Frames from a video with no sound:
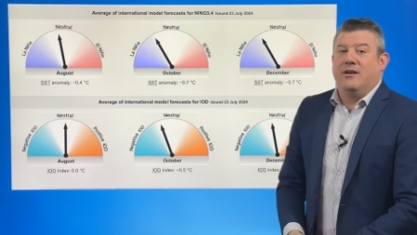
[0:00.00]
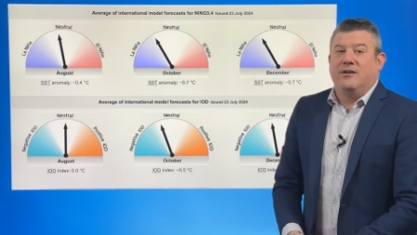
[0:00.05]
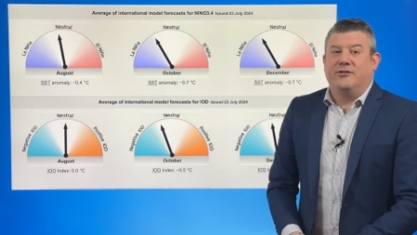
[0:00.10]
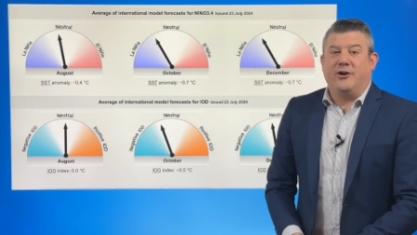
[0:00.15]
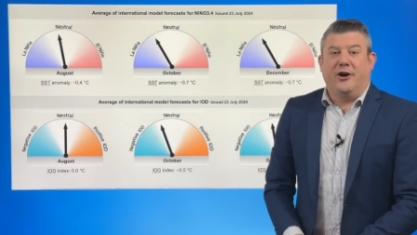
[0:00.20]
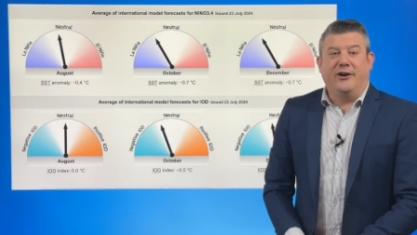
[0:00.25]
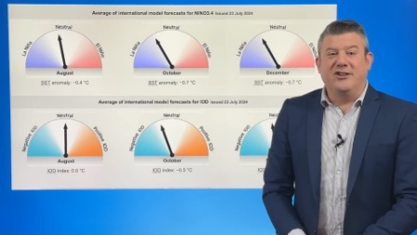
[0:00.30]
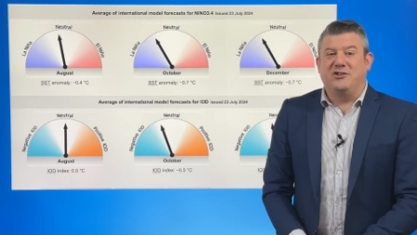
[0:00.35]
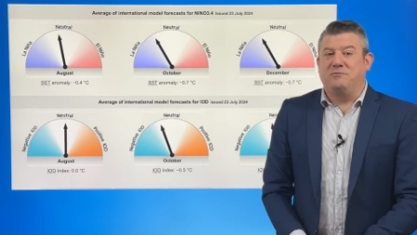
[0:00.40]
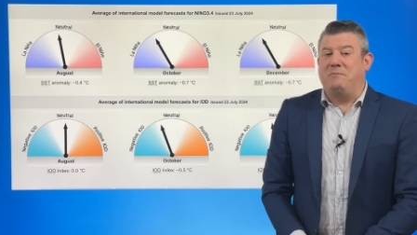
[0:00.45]

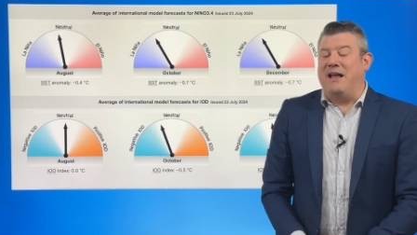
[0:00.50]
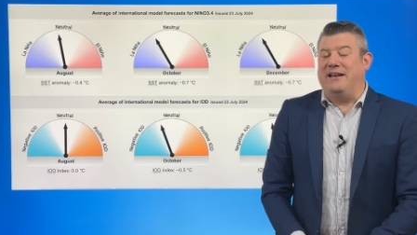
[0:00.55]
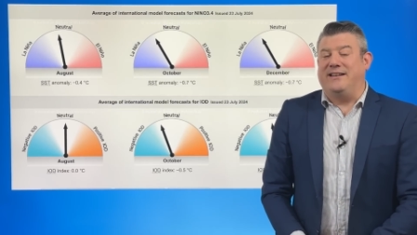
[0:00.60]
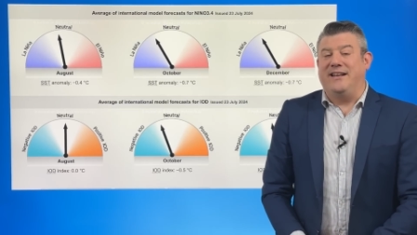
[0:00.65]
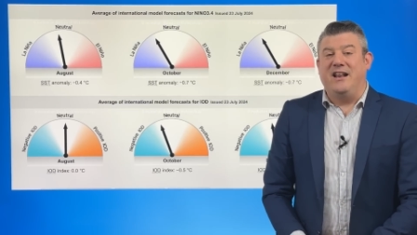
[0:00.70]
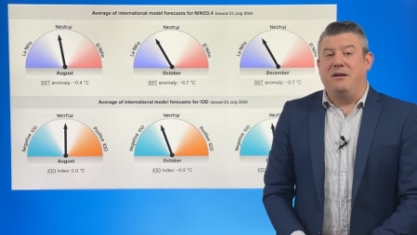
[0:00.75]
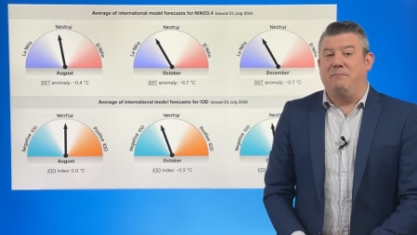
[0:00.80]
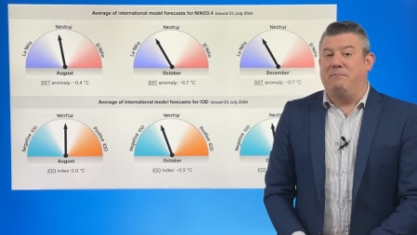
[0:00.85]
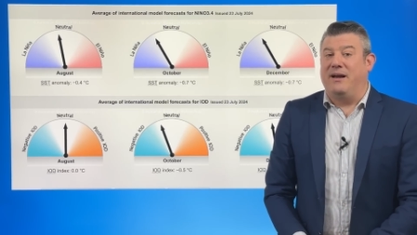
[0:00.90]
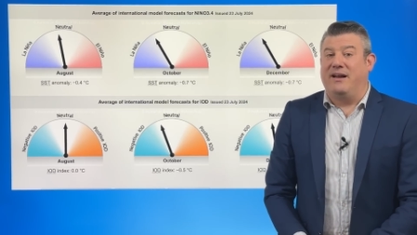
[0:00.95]
don't expect
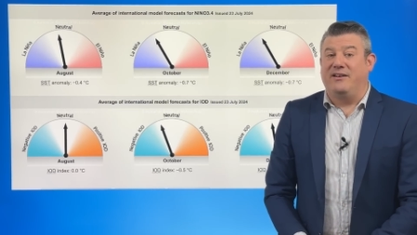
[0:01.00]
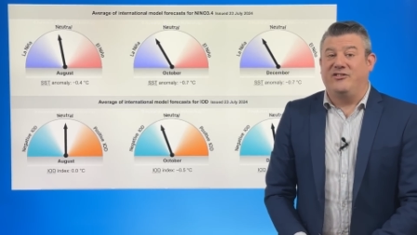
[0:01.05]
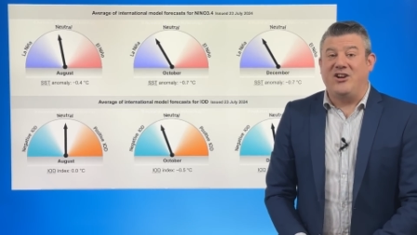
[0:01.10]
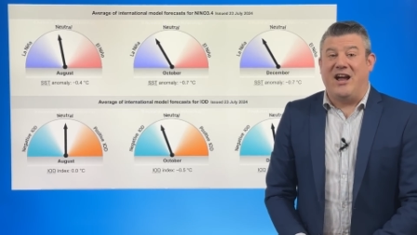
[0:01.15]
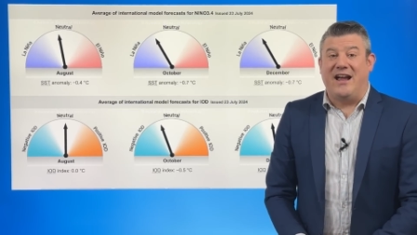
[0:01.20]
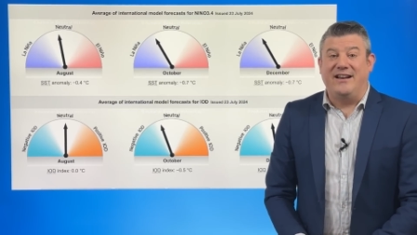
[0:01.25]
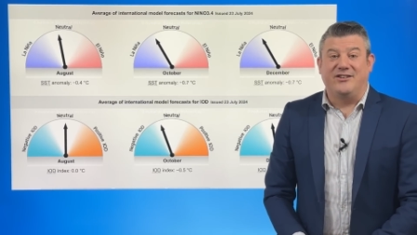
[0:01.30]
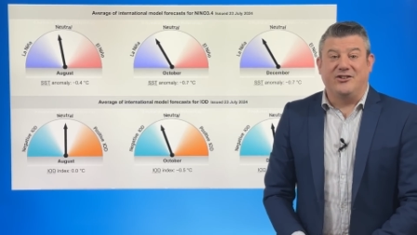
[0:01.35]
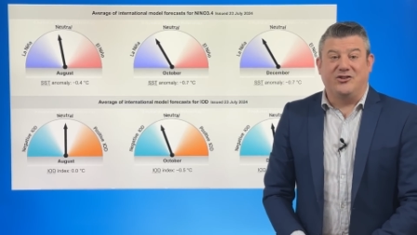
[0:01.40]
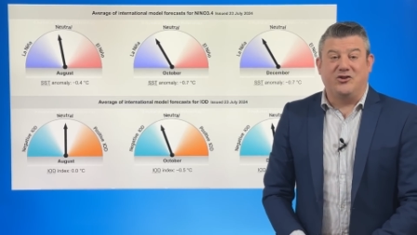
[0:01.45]
any big
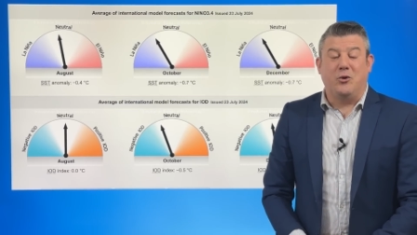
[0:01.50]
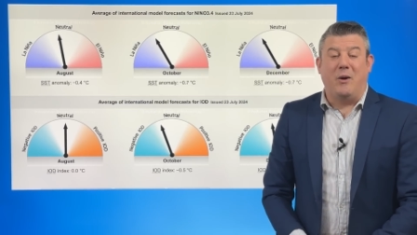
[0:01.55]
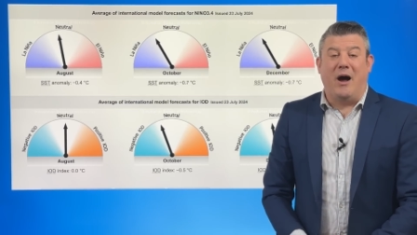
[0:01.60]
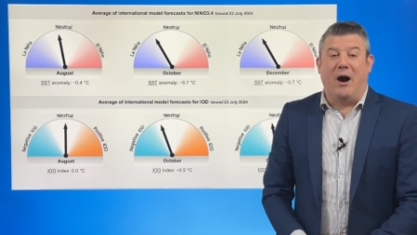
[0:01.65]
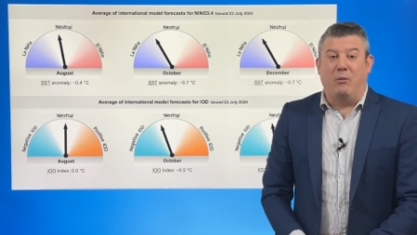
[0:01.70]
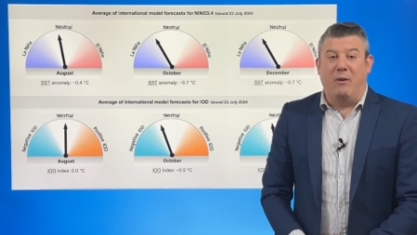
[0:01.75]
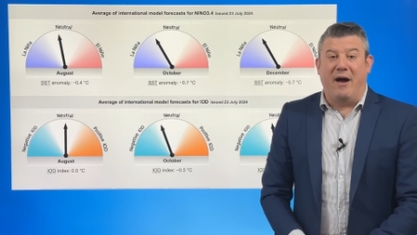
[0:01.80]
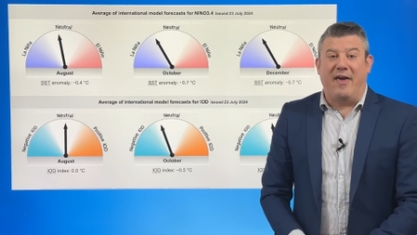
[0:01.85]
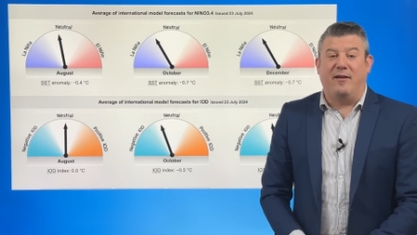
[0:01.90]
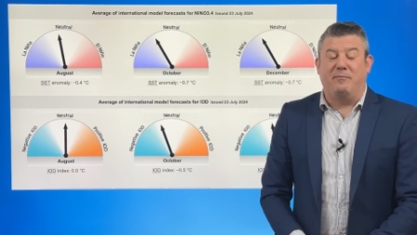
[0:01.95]
changes to
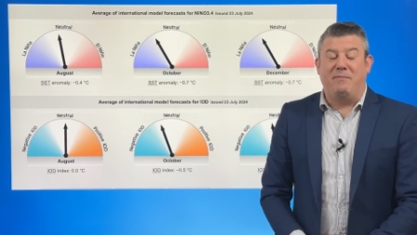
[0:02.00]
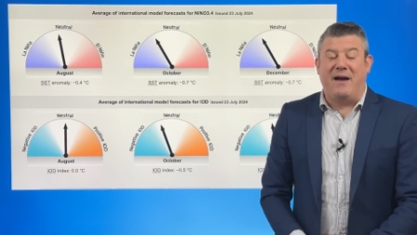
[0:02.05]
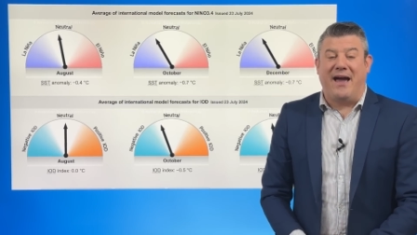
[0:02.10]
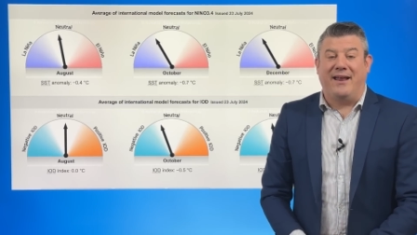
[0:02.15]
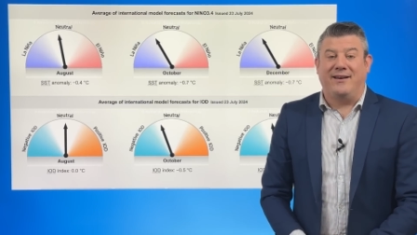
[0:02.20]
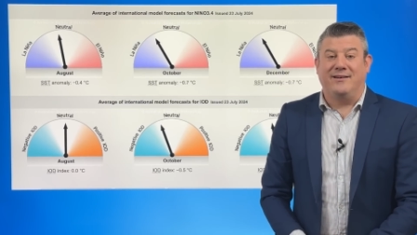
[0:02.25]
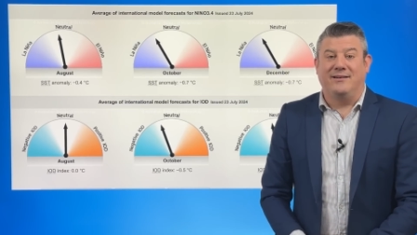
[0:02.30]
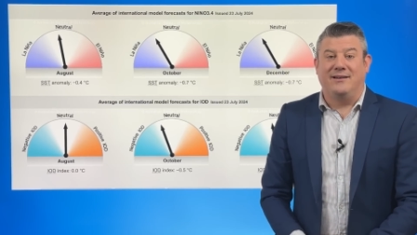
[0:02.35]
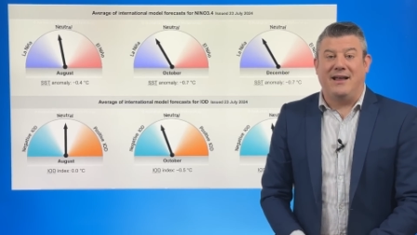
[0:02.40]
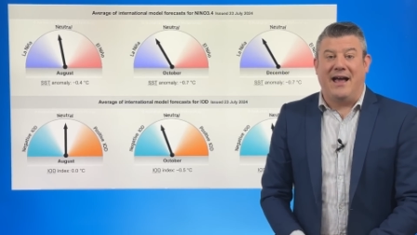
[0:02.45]
our weather
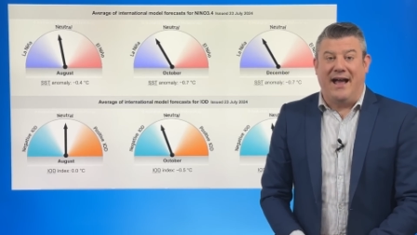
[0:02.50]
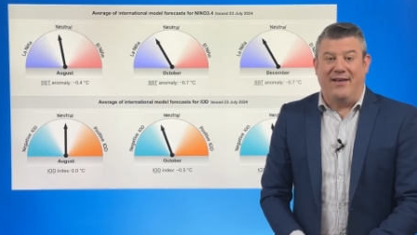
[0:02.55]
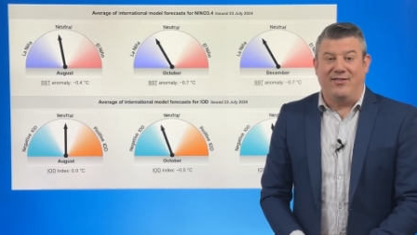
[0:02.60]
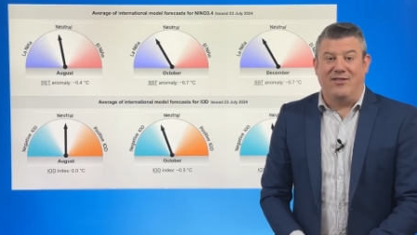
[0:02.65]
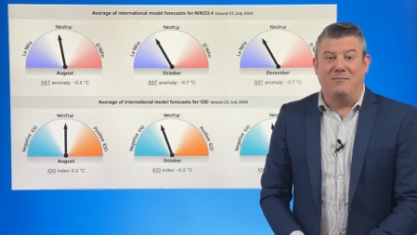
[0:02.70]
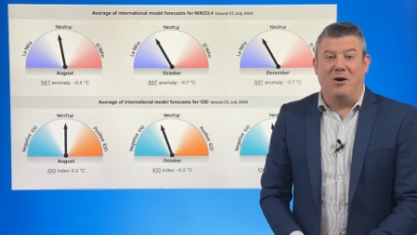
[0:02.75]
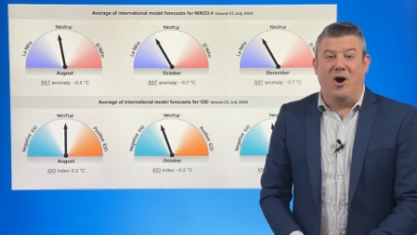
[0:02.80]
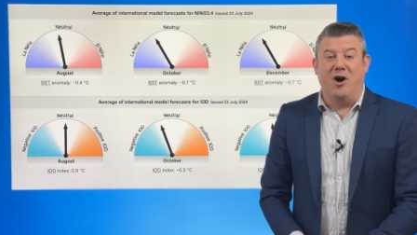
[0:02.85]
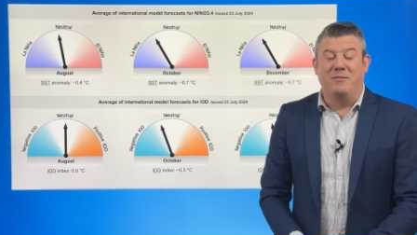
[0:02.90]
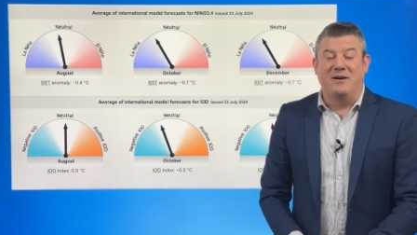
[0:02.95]
pattern at
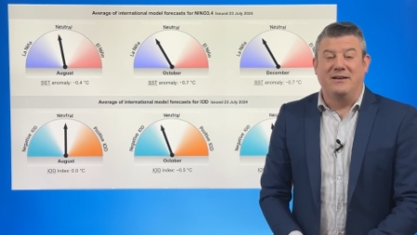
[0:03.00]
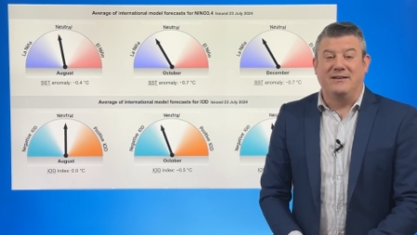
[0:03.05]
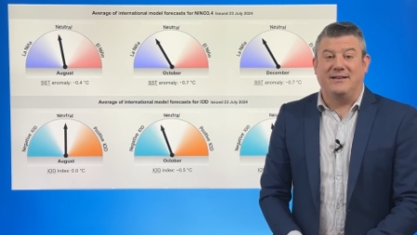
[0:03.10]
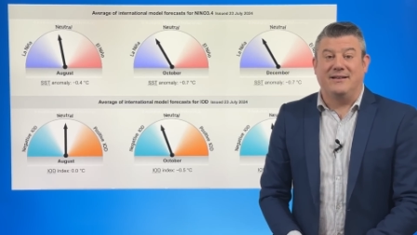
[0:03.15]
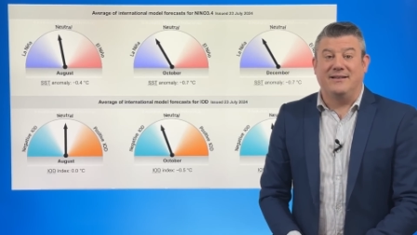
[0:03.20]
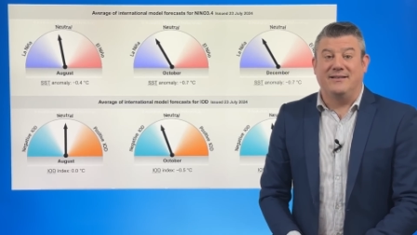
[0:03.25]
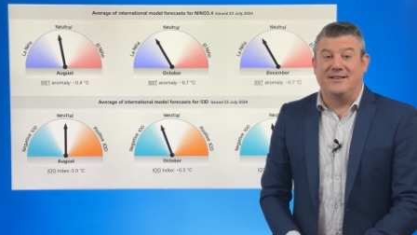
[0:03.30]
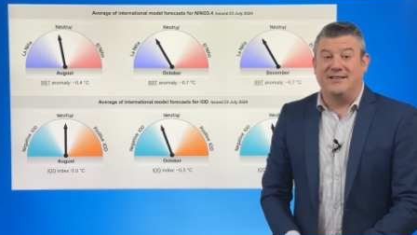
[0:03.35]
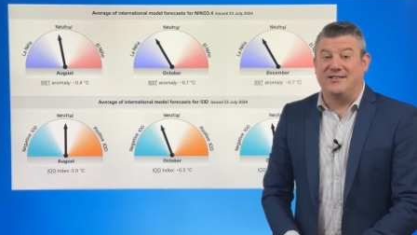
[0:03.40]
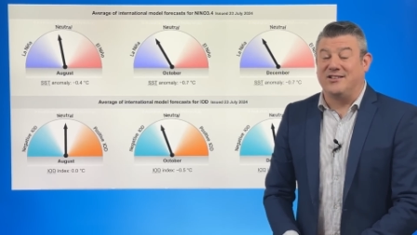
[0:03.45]
the moment.
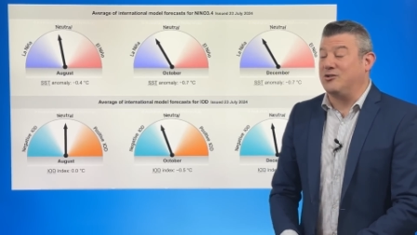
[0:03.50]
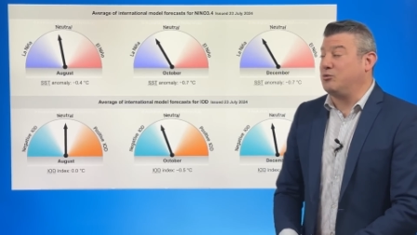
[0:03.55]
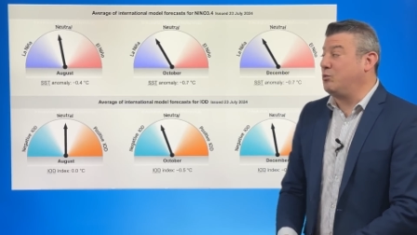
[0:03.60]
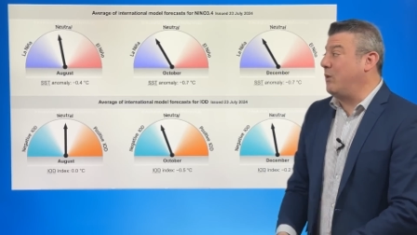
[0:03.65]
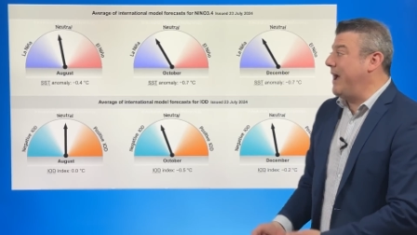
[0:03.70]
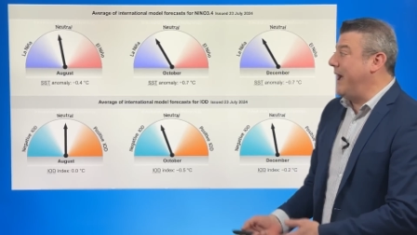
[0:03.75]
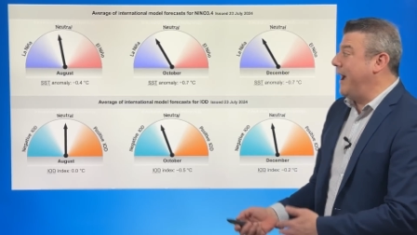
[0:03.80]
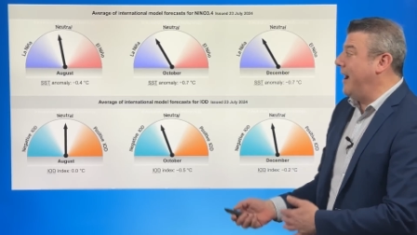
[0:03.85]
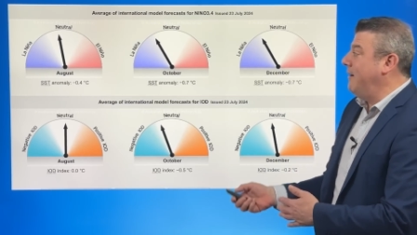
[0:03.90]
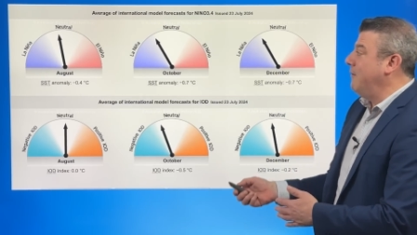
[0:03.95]
This is
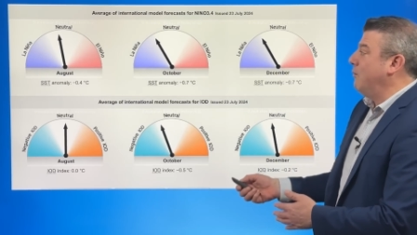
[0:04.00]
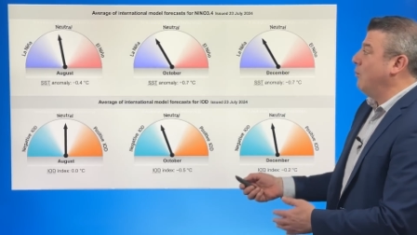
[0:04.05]
where